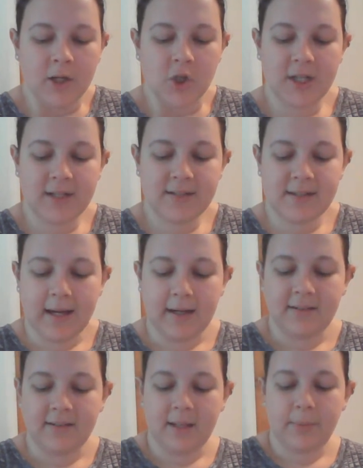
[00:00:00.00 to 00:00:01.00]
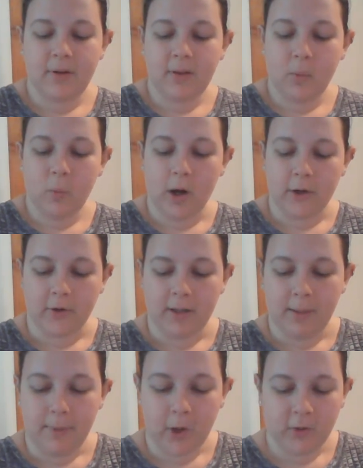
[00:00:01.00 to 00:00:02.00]
She sank deep into the water in
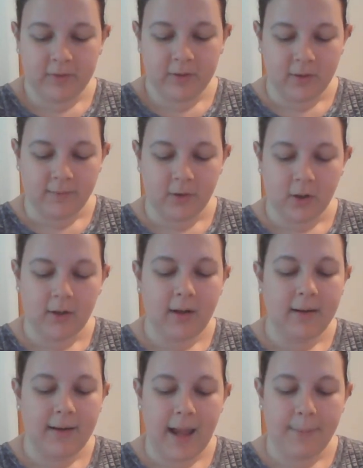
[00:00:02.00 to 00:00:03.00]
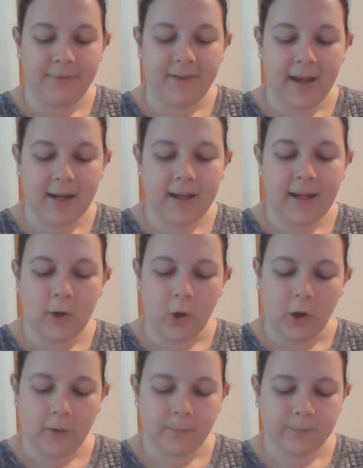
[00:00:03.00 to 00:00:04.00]
the middle of the river, knapsack and
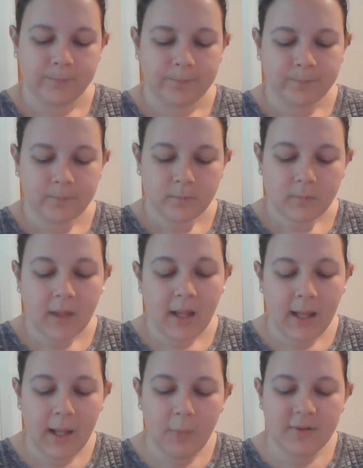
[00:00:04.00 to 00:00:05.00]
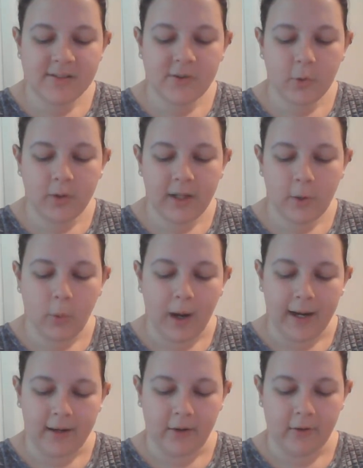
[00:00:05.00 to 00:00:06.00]
all. It was cool and
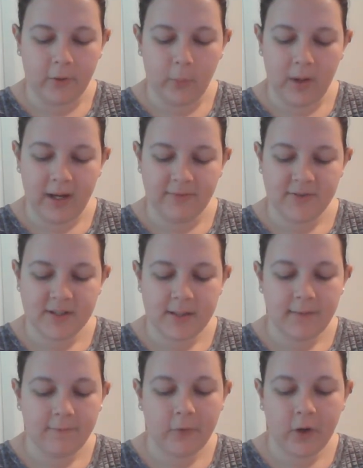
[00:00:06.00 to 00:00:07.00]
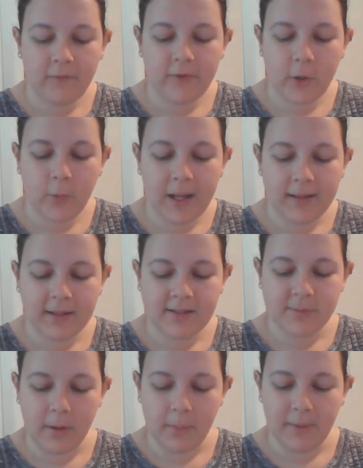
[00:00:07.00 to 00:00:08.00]
quiet under the waves. For a few
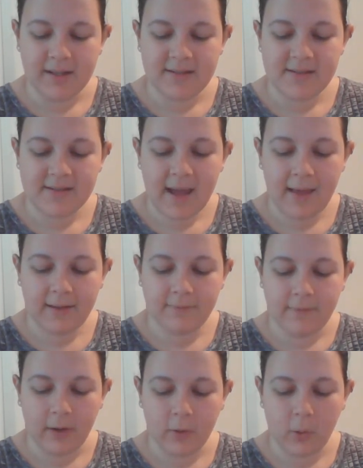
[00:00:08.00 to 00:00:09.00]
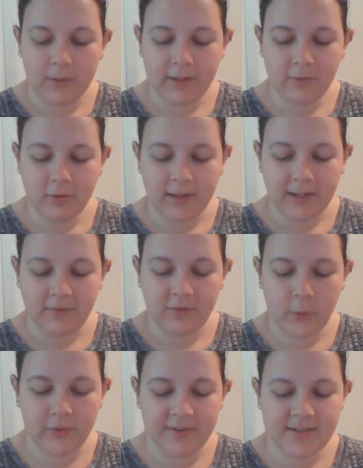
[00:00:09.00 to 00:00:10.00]
endless moments Tally felt only relief
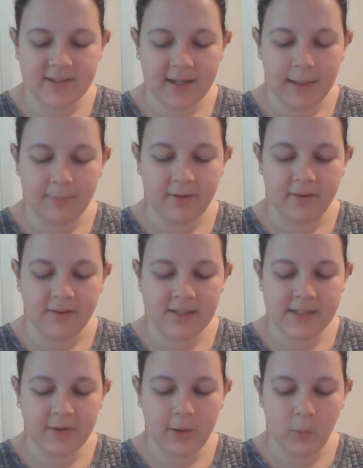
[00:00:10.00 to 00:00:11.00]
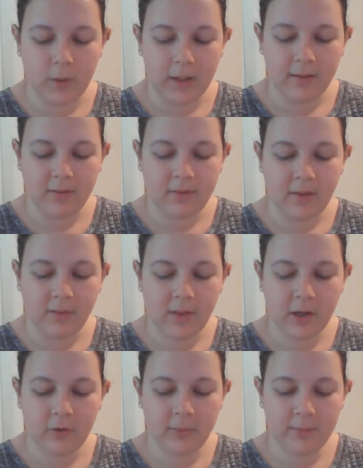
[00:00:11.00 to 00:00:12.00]
to have escaped the searing wind, the
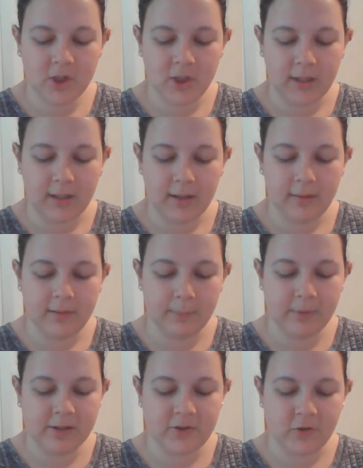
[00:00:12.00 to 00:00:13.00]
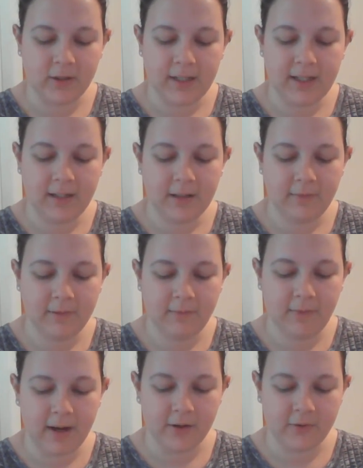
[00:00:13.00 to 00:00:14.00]
thundering machine, the blistering heat of the
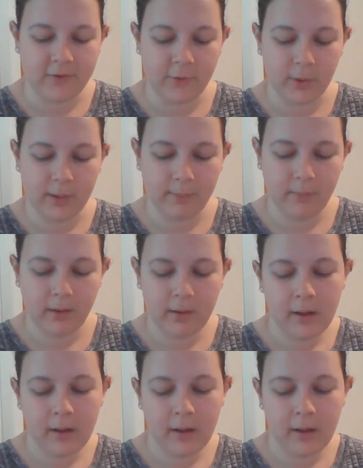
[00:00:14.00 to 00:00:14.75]
firestorm.